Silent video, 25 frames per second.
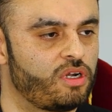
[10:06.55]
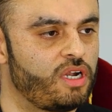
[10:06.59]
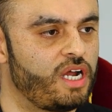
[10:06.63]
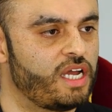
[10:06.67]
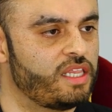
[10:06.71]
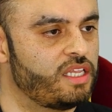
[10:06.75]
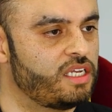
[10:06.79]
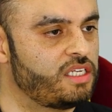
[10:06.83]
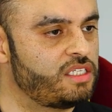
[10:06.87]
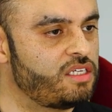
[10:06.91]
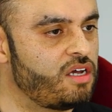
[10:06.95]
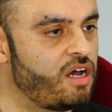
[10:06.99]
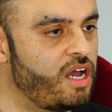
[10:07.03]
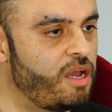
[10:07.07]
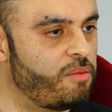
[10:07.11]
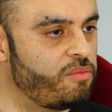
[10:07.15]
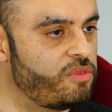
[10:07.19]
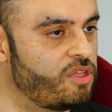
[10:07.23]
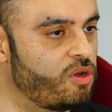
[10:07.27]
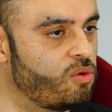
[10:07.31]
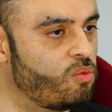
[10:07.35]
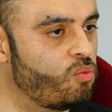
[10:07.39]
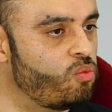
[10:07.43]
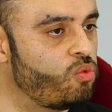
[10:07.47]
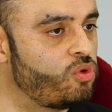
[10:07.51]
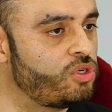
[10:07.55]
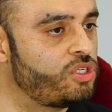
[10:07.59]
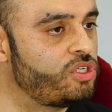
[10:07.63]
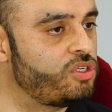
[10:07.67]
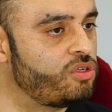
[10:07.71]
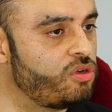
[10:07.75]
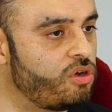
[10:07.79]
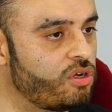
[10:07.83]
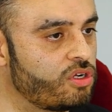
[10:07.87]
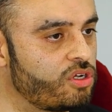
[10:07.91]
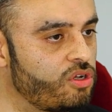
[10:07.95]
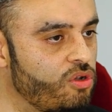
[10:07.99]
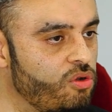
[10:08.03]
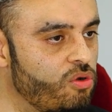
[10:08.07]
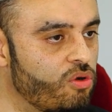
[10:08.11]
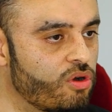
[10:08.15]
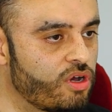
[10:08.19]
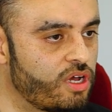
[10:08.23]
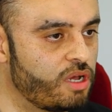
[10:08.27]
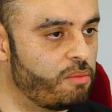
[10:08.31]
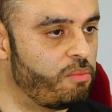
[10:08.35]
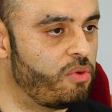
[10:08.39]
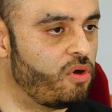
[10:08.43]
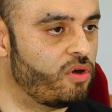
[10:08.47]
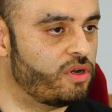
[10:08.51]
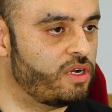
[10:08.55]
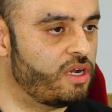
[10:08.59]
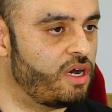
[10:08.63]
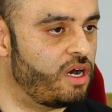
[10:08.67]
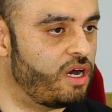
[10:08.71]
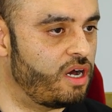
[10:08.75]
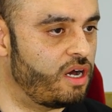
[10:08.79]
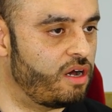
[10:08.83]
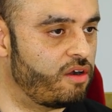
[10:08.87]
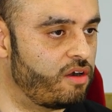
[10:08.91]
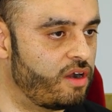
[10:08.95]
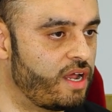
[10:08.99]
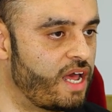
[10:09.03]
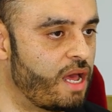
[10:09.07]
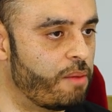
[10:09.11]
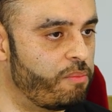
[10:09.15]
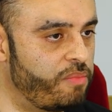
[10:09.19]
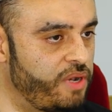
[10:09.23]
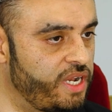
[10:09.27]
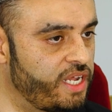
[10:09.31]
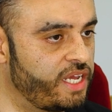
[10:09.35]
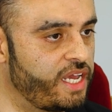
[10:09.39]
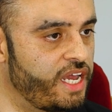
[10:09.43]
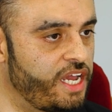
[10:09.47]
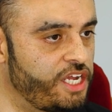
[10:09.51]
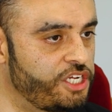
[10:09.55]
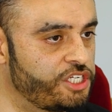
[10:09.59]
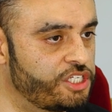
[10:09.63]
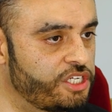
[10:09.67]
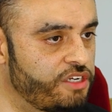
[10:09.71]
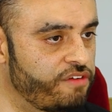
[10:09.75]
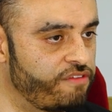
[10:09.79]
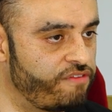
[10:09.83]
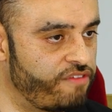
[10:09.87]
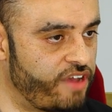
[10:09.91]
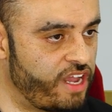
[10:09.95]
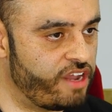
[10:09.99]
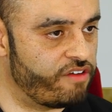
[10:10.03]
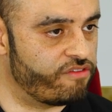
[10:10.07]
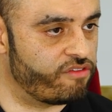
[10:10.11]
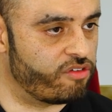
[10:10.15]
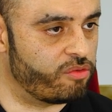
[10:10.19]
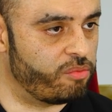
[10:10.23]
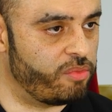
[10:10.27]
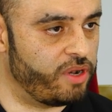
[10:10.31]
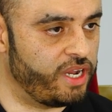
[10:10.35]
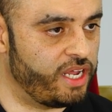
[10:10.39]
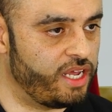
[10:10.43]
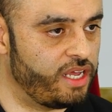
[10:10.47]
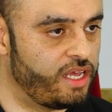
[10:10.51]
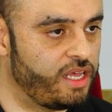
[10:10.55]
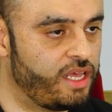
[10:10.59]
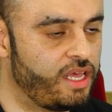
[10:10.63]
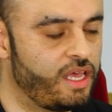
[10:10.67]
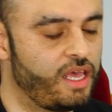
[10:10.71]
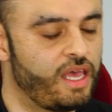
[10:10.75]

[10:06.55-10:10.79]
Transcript: like the type that would not look upon our application favorably.